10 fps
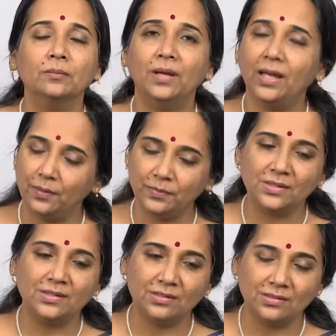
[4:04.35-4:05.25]
Perhaps
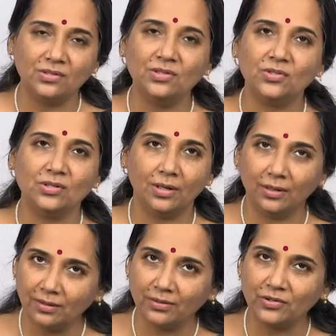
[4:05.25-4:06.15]
this is just a
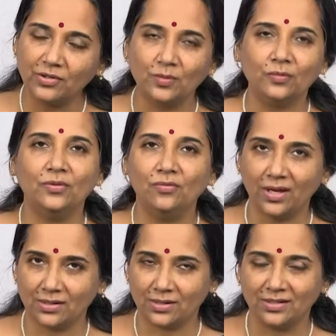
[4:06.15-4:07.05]
recognition of the
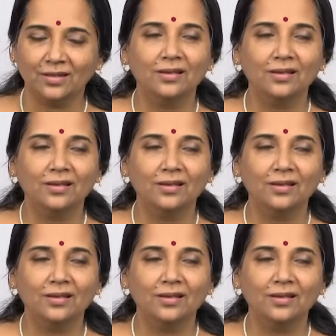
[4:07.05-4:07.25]
fact